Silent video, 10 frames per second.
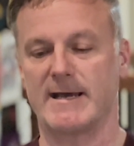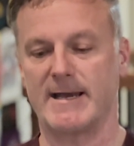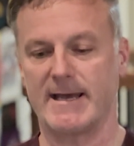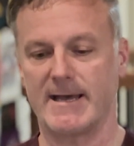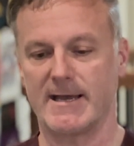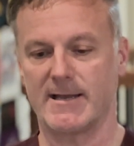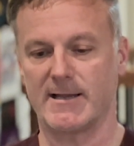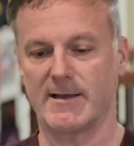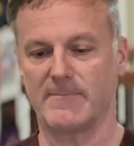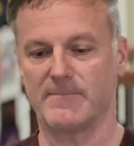and
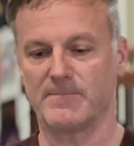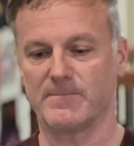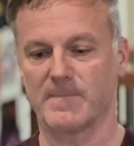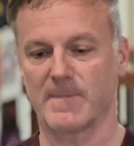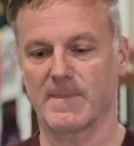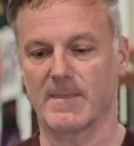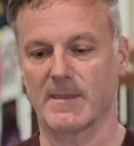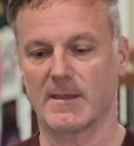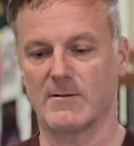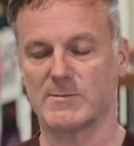
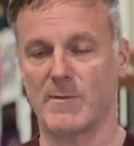I was